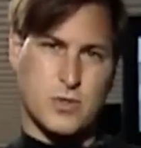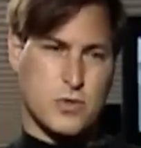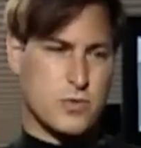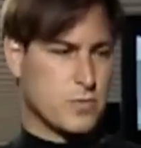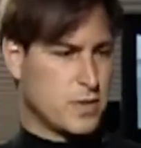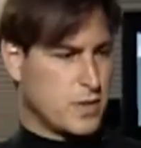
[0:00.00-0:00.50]

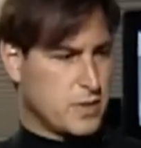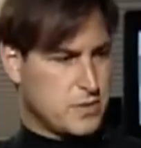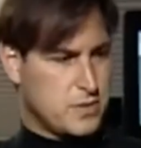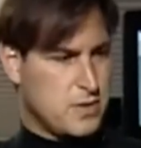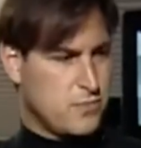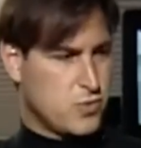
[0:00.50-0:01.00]
Sure. Uh,
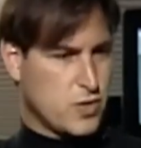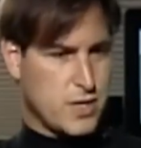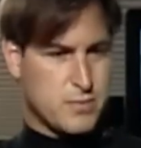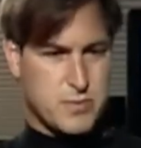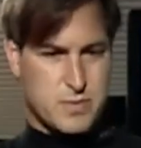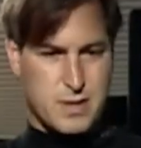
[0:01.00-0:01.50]
Steve
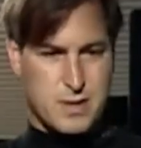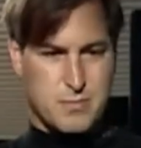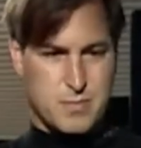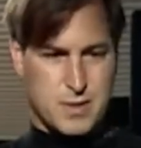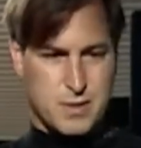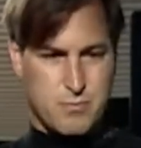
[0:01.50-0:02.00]
Jobs.
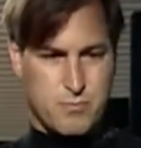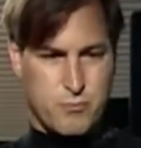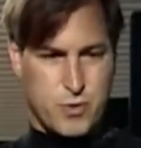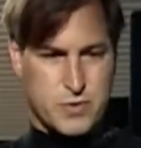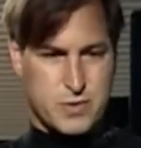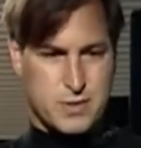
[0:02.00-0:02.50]
I'm uh,
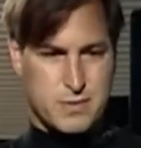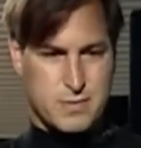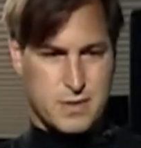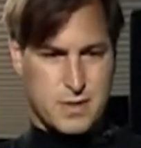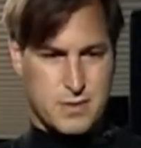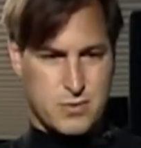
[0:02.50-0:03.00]

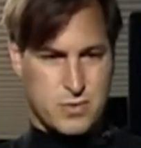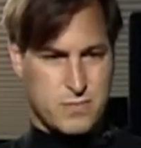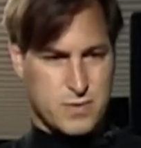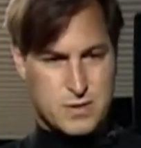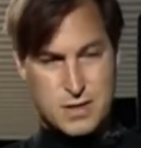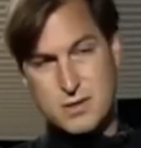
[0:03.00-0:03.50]
president and
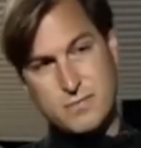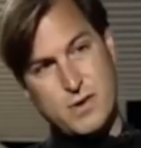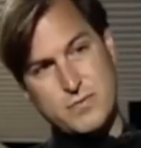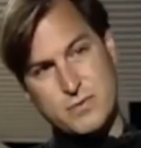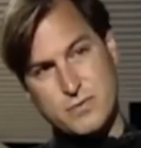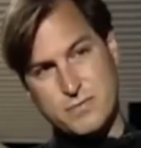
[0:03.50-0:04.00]
chief executive
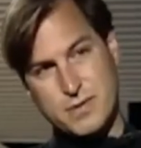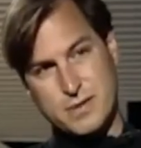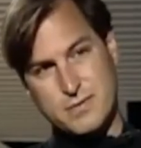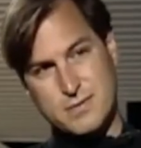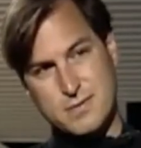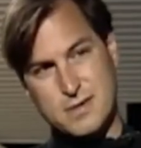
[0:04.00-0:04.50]
officer of
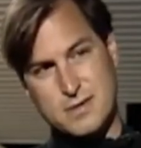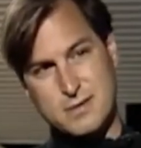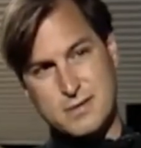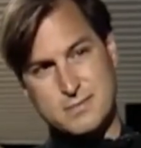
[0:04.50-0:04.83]
Next Inc.